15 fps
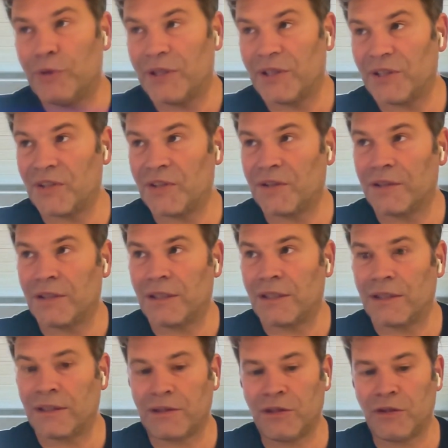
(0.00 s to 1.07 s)
whereas
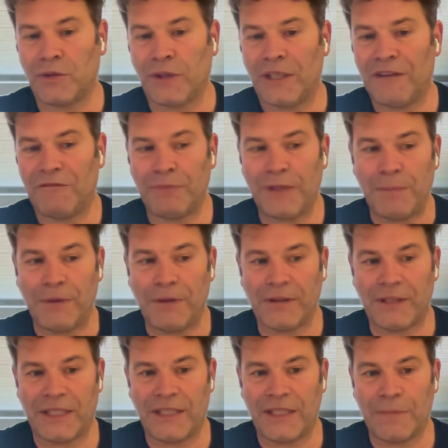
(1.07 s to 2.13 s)
creative
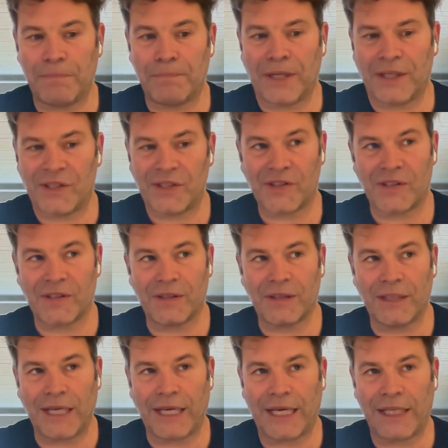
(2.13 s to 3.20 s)
people in the past
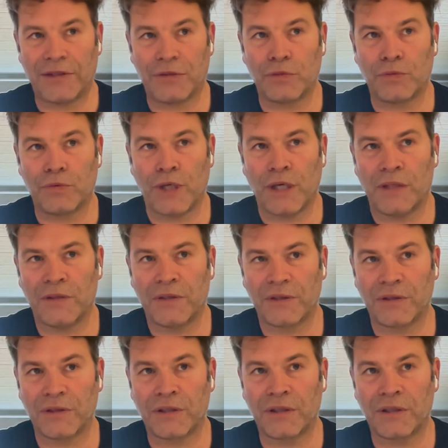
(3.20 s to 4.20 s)
had a rather